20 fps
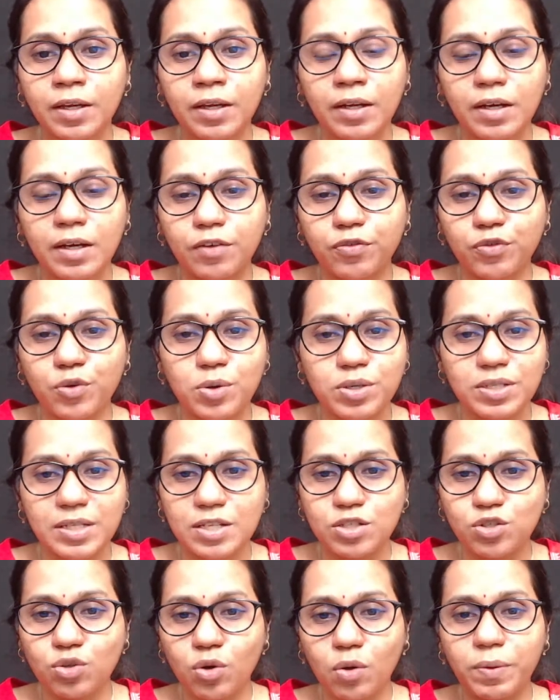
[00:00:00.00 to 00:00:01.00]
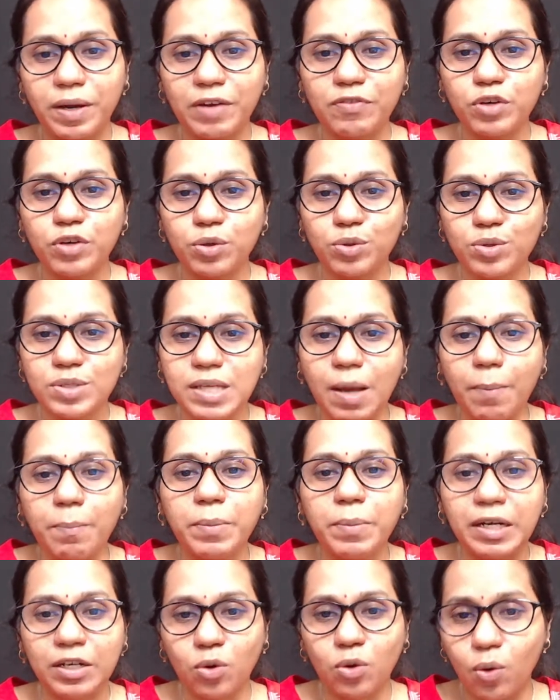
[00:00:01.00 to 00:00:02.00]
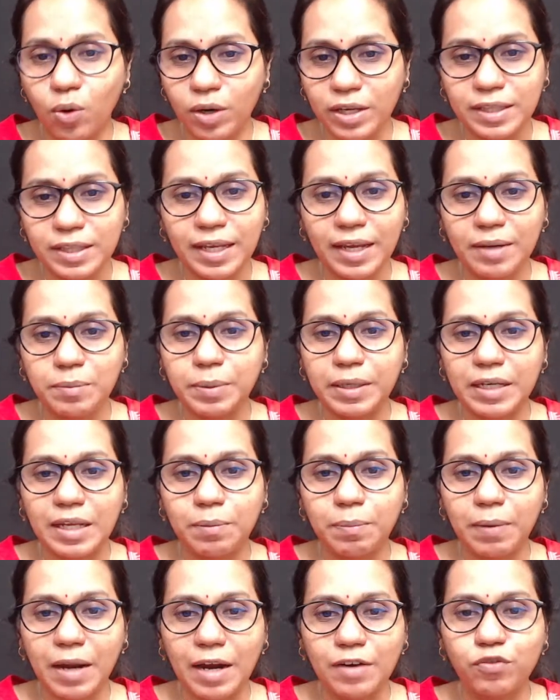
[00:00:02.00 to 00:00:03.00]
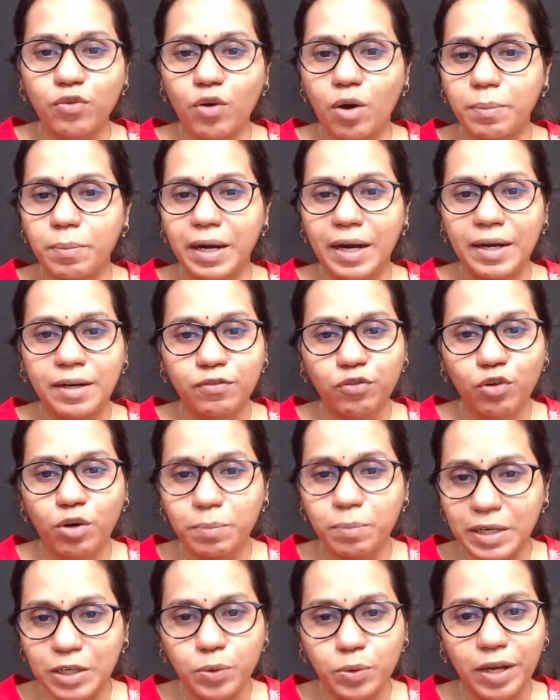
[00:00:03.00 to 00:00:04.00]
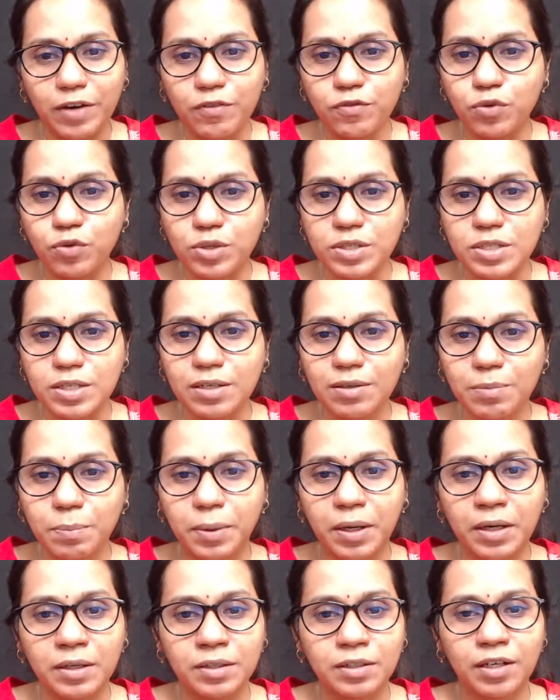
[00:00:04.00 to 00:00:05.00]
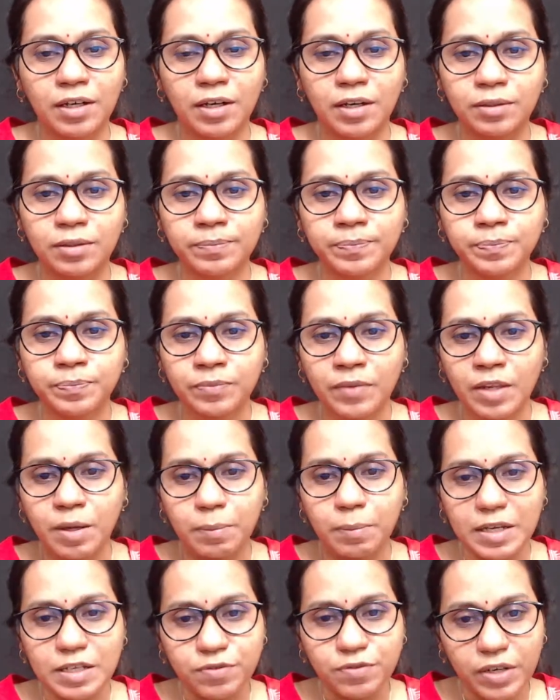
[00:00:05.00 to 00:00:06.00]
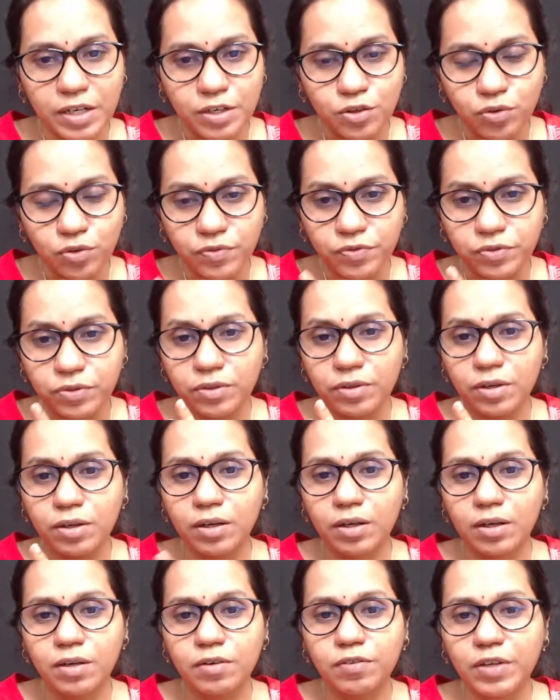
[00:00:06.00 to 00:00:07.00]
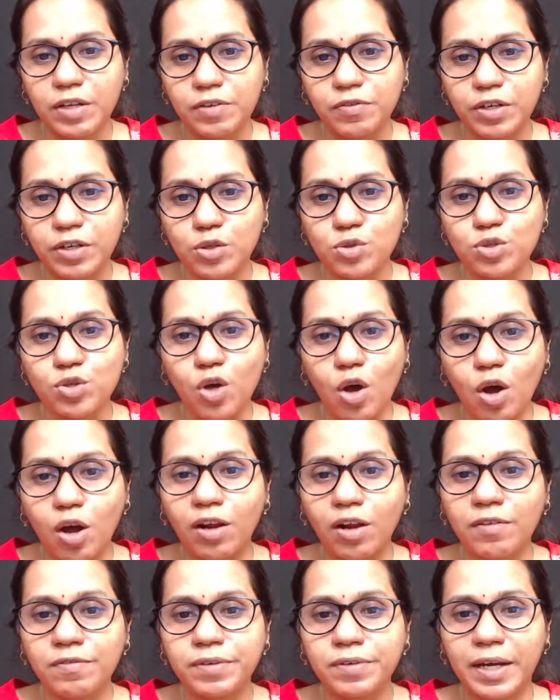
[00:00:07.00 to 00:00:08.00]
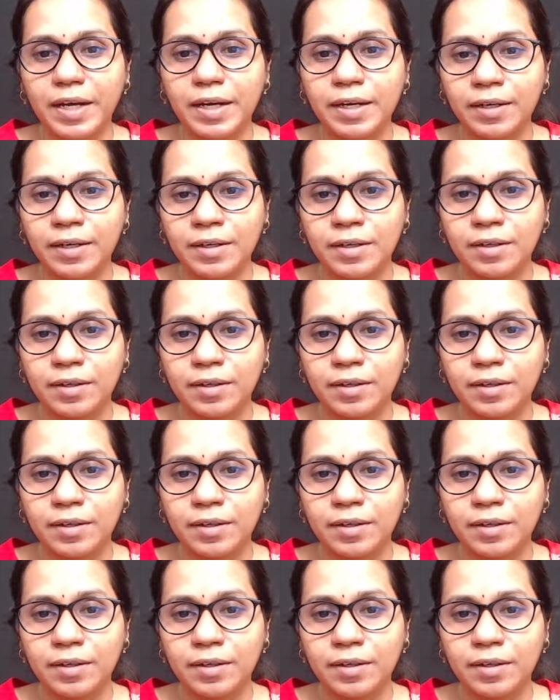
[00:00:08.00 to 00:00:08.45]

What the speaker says: Of course there's no way for you to submit code in the NPTEL platform and for me to enforce it, but please feel free to solve and